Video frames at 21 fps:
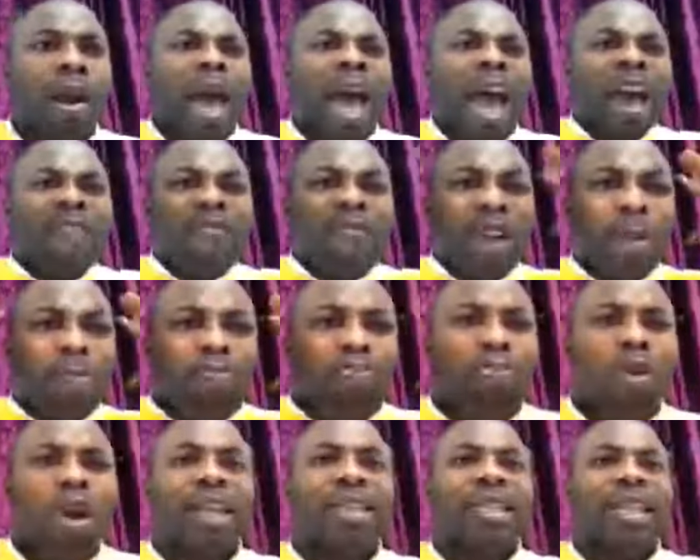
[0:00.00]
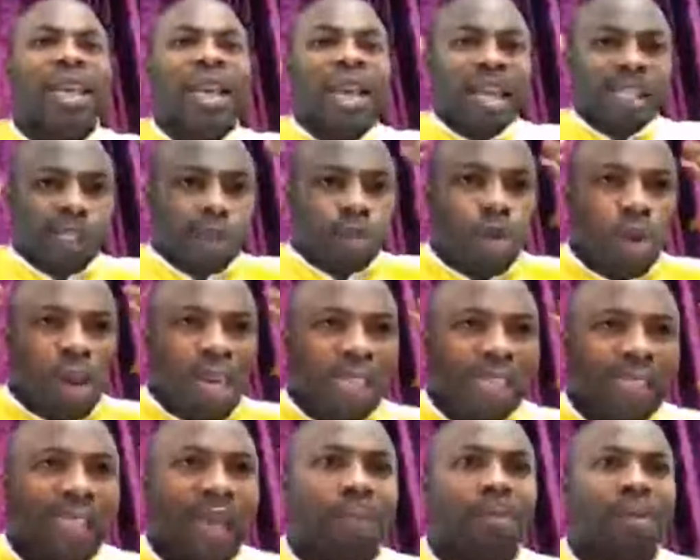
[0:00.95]
Everybody is doing
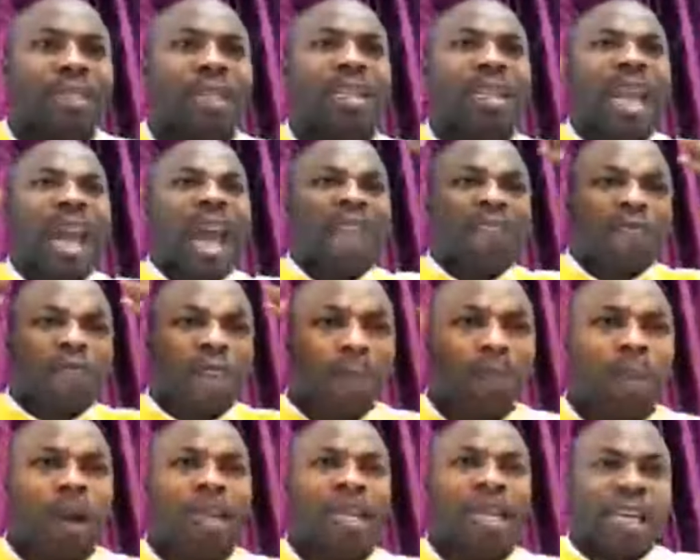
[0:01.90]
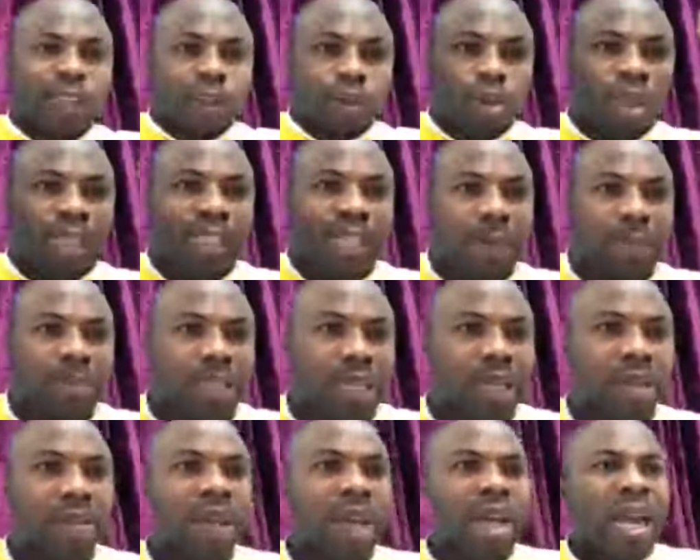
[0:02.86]
something, everybody is doing
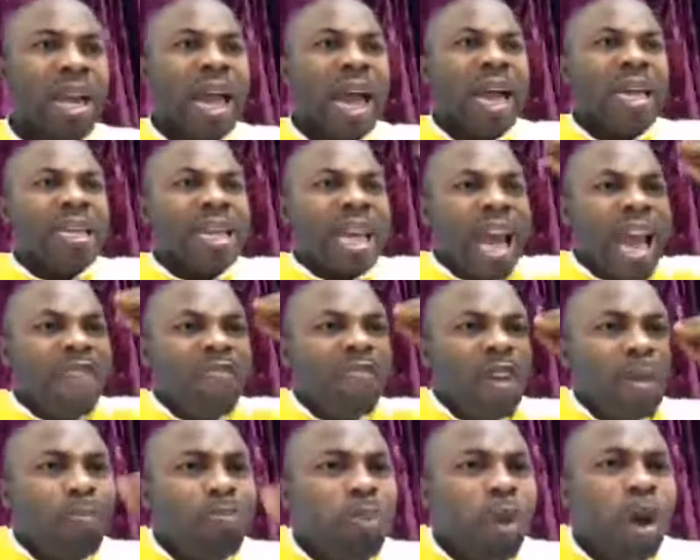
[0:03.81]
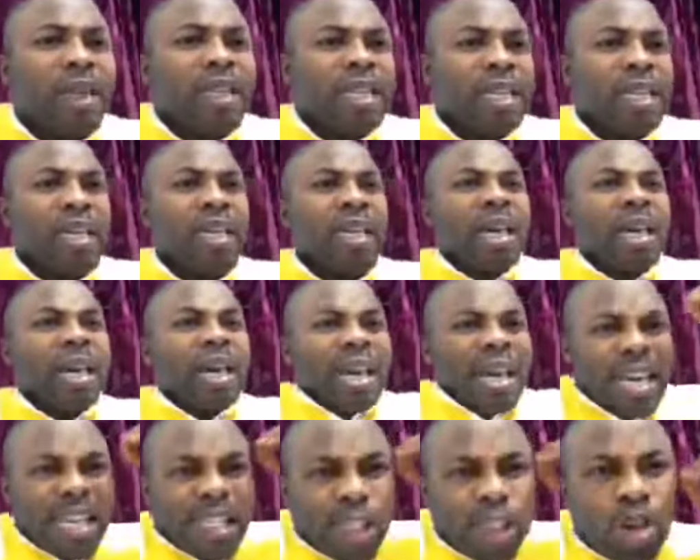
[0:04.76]
something, and everybody
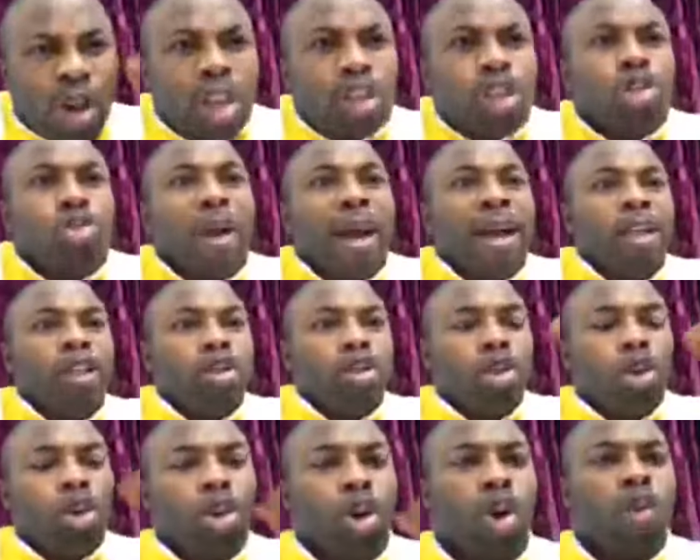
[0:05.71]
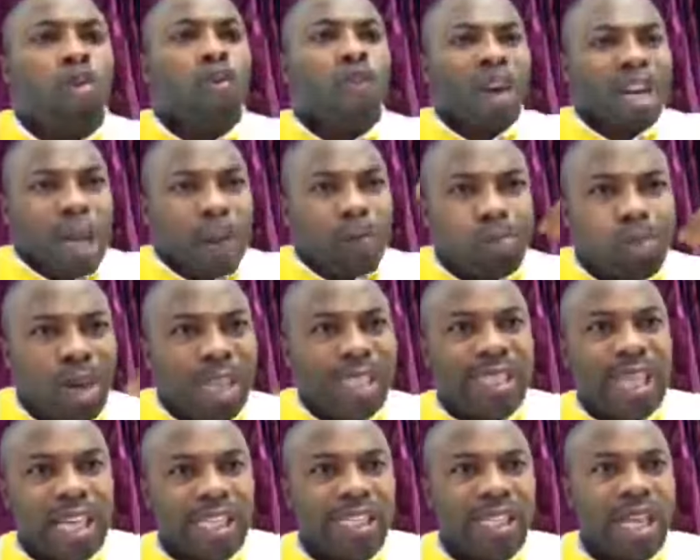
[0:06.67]
is not trying to look for the
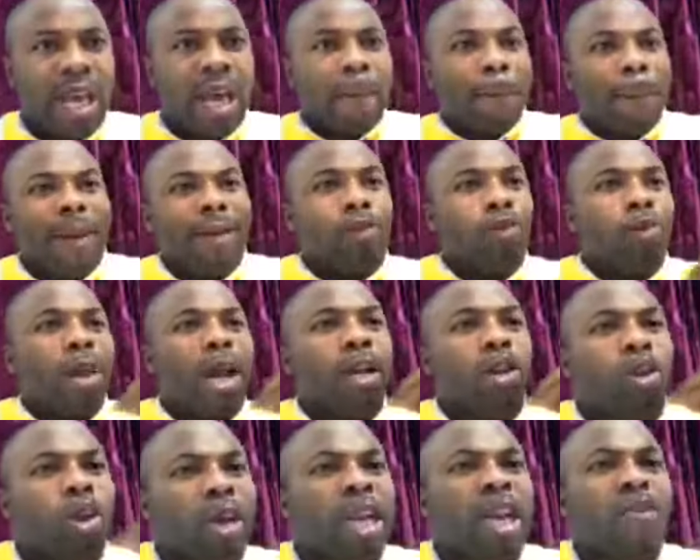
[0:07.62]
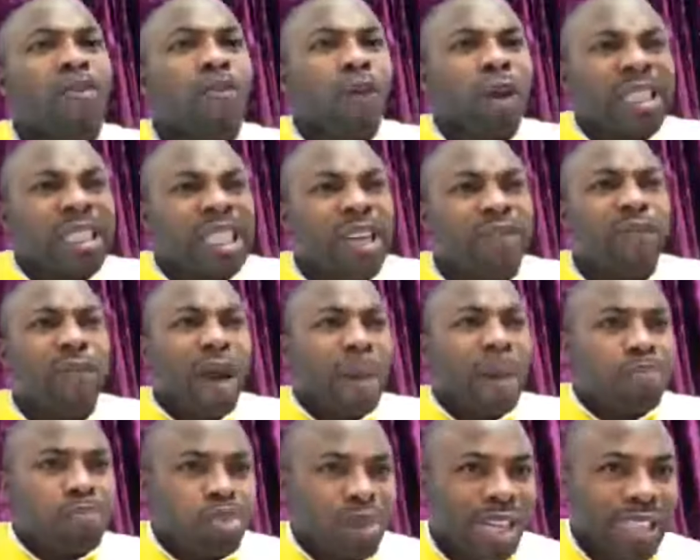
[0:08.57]
presence, but we are looking for
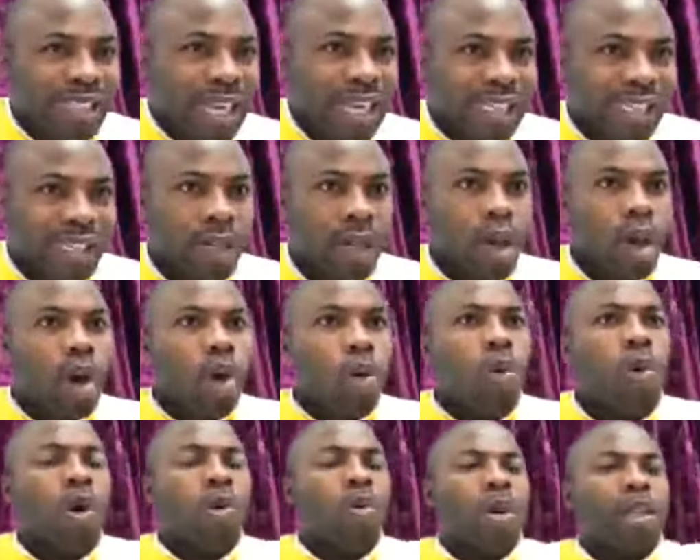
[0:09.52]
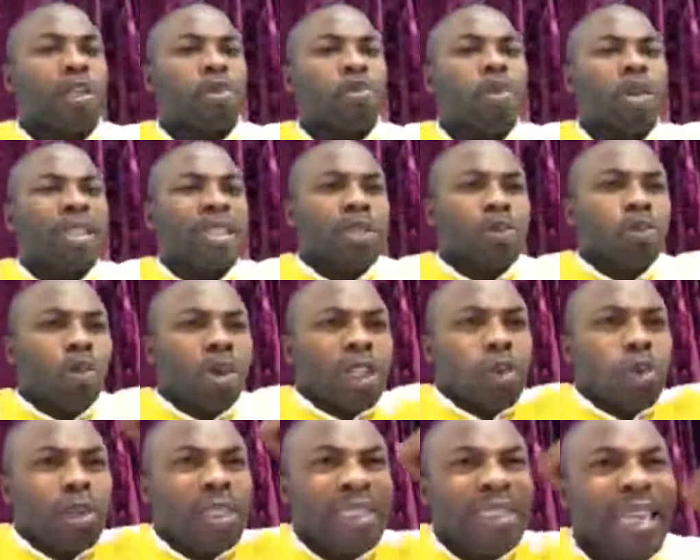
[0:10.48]
different presence which, which,
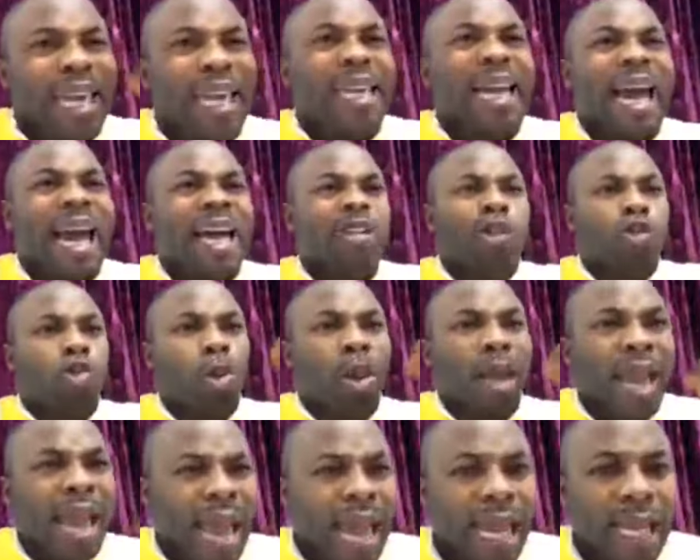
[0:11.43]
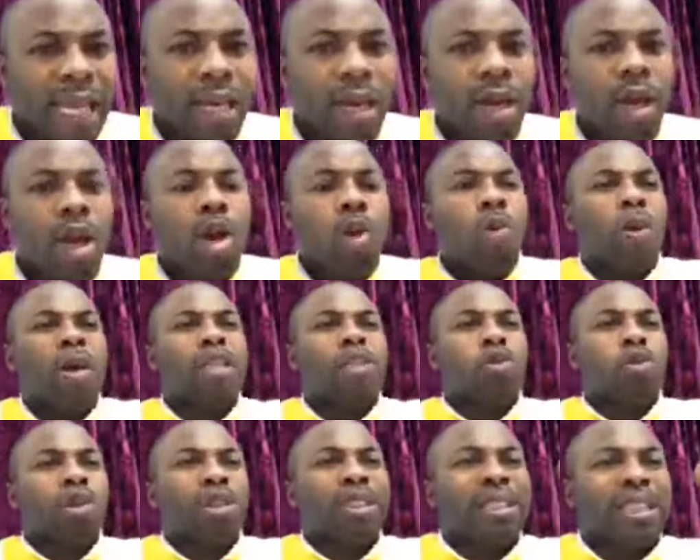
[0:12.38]
which will take us to hell, which
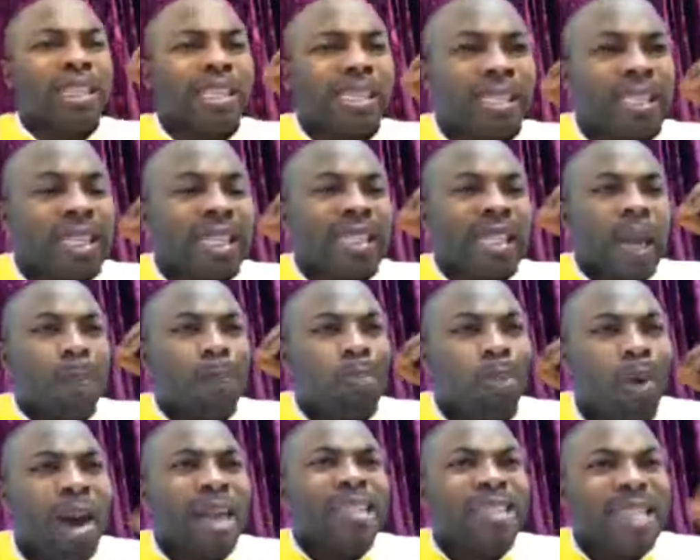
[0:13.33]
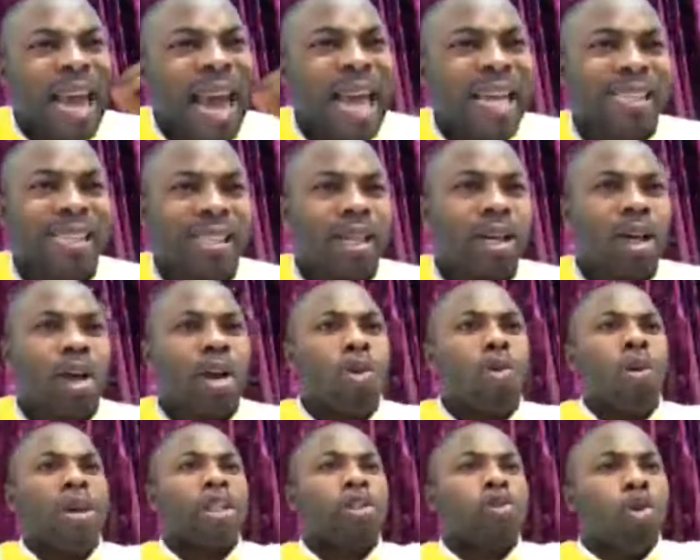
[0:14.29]
will dis- disappoint us,
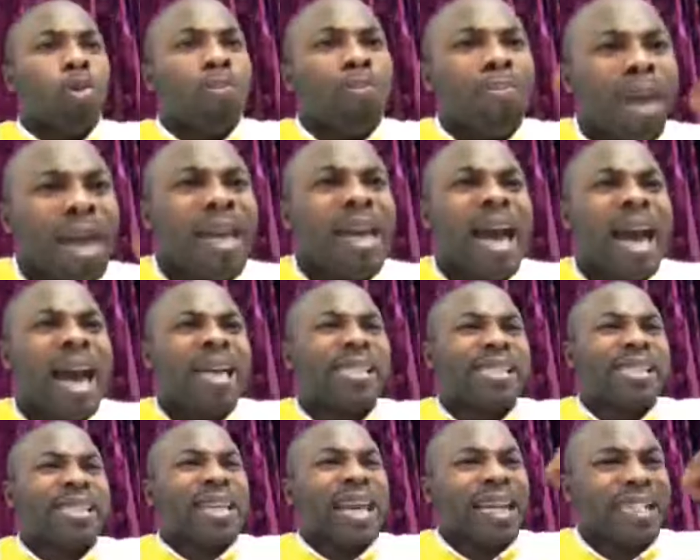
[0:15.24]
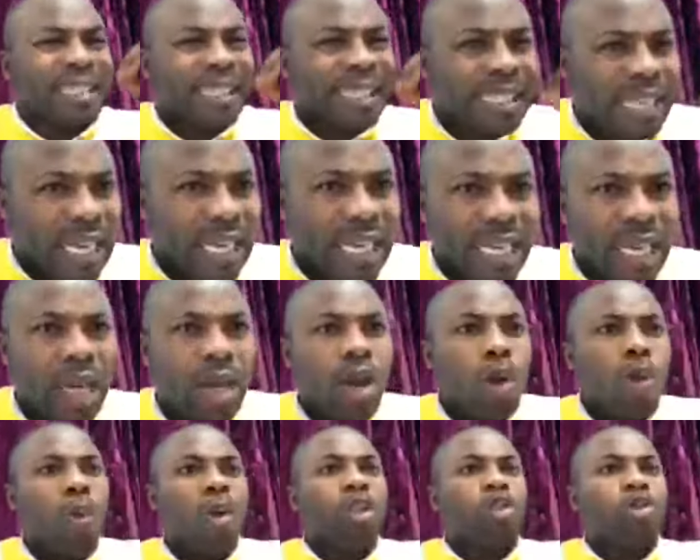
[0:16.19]
which will make us get sick,
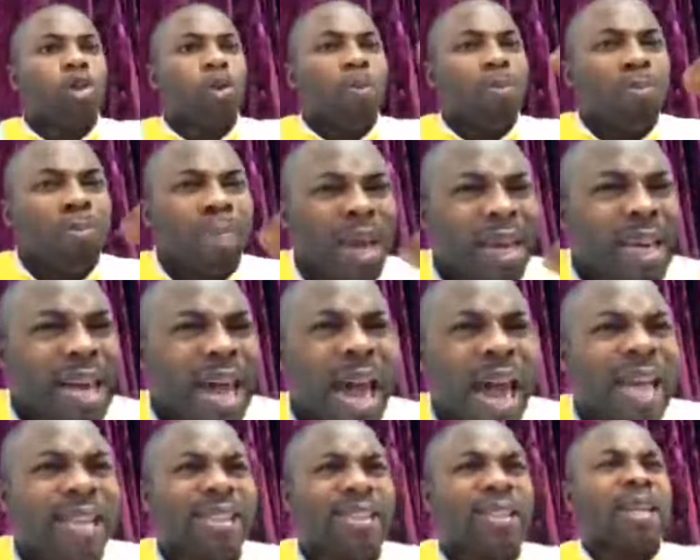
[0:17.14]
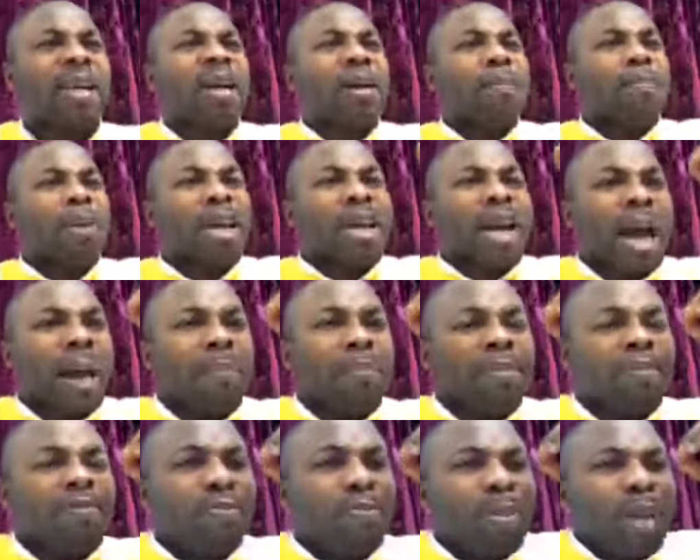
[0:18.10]
which will make us
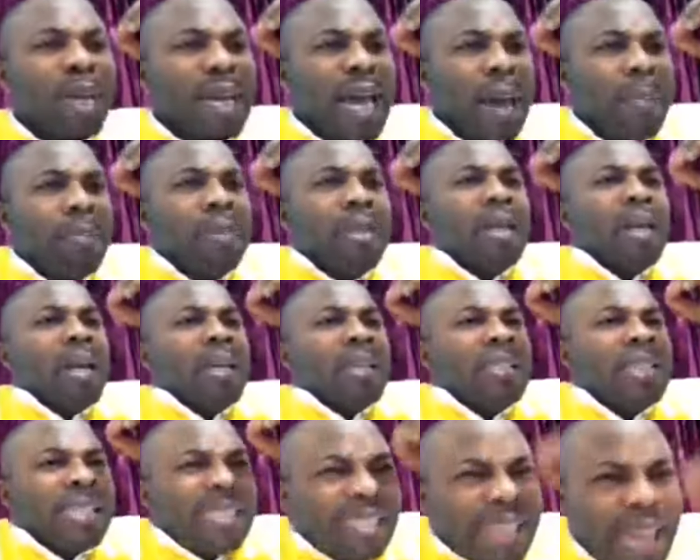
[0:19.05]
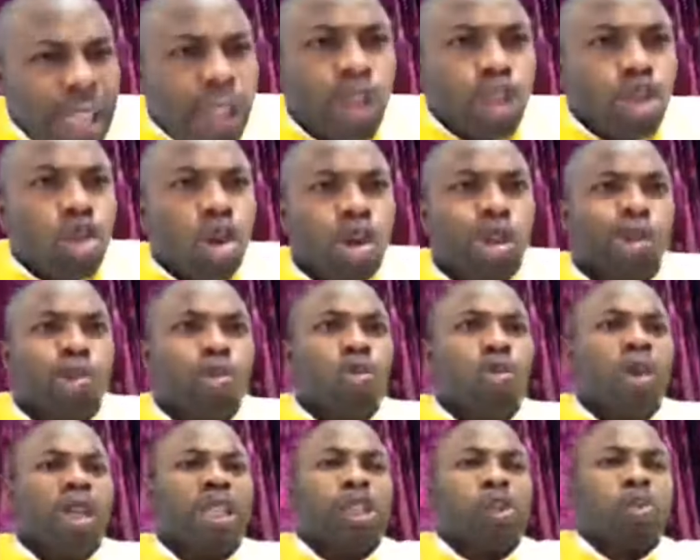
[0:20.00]
become become disastrous,
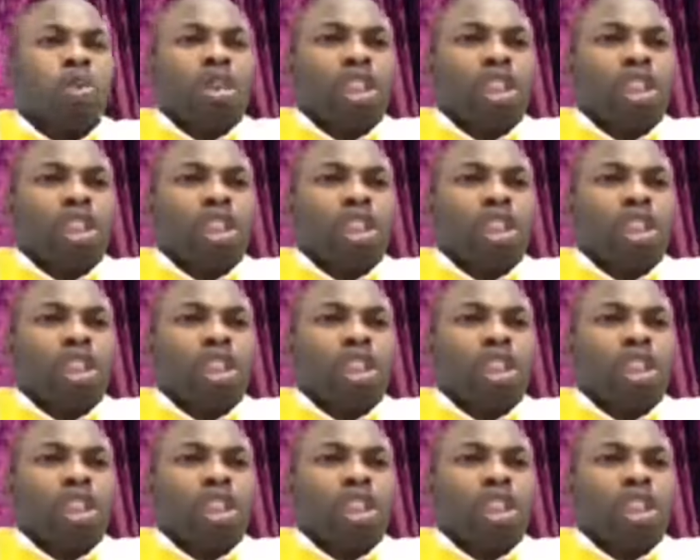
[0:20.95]
which will